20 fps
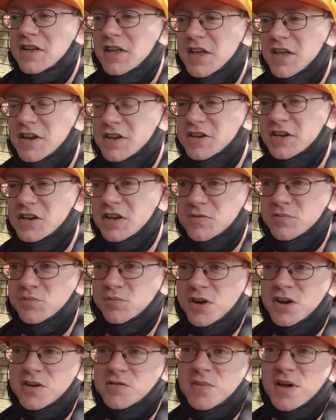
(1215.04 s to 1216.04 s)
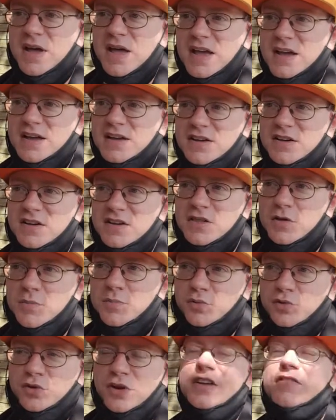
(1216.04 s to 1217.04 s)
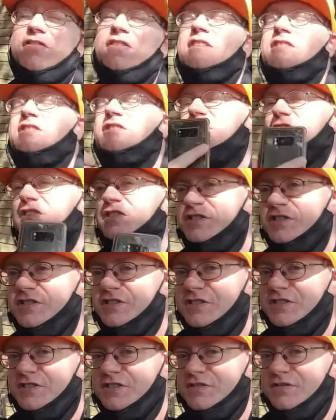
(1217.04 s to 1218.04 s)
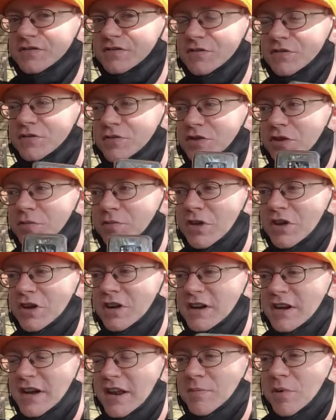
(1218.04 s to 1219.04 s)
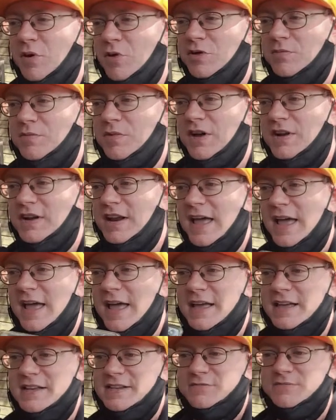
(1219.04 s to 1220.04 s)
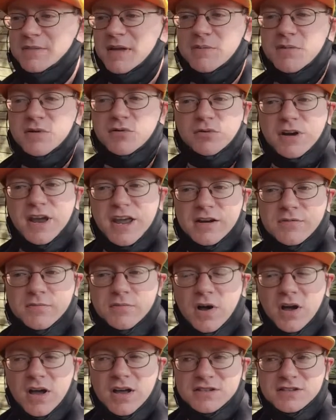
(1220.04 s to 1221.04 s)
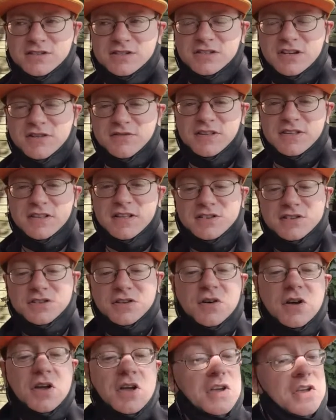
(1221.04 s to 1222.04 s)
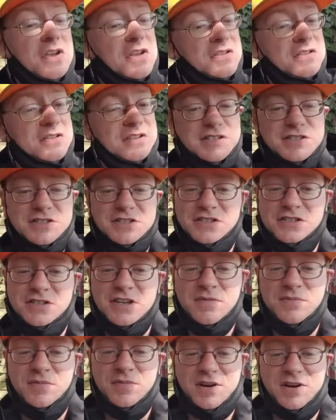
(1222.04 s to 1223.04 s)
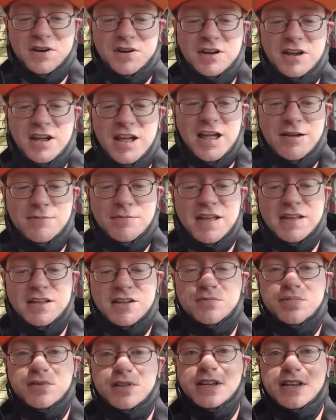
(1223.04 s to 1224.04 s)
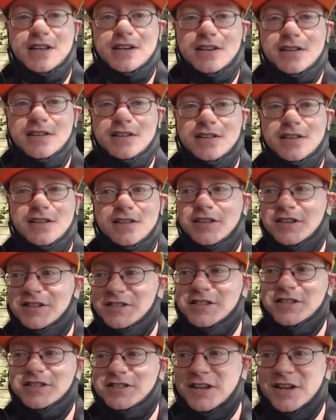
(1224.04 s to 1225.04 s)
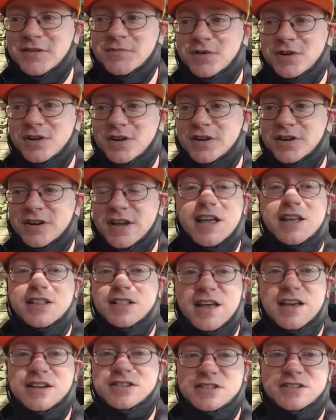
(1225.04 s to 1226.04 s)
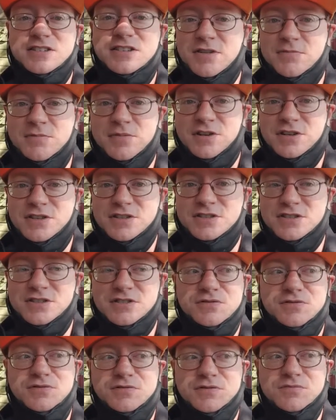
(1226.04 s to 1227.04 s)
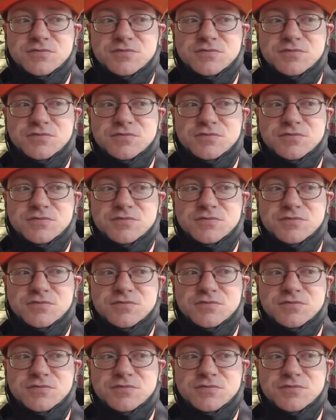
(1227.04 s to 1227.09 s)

It did bring back the previous year's Community Day Pokemon as maybe raid bosses and stuff like that. So this December, I might complete this December and last December's